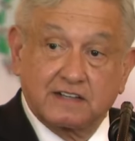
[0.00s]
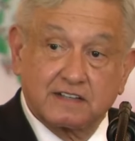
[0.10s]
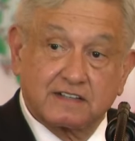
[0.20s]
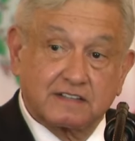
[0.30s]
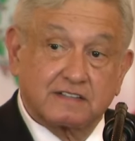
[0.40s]

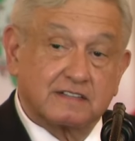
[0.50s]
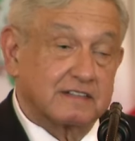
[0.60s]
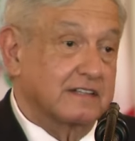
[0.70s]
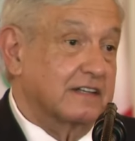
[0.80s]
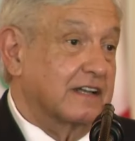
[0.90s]

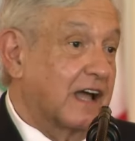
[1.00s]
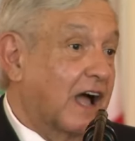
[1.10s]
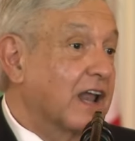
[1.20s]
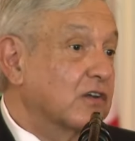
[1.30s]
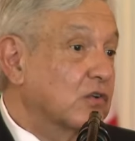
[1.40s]
product, it
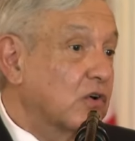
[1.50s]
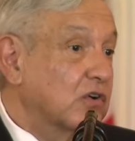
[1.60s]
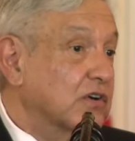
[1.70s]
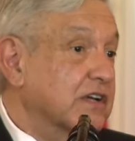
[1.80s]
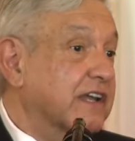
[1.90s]
does
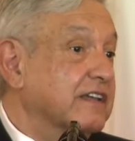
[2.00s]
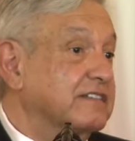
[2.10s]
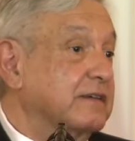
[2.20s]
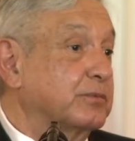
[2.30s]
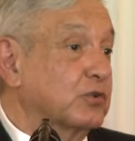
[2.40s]
have to have
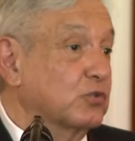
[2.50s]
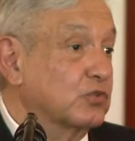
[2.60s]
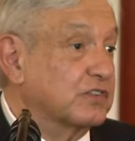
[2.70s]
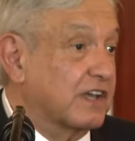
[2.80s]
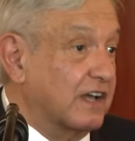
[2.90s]

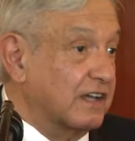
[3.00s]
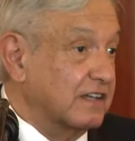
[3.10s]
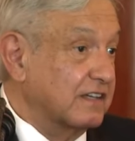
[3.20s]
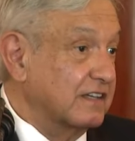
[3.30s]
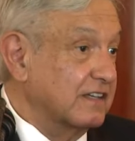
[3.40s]
something
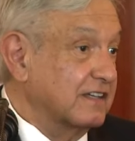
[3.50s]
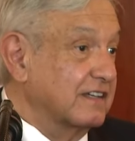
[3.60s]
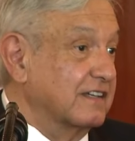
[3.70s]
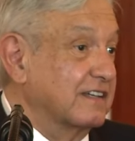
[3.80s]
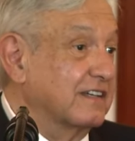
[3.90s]
produced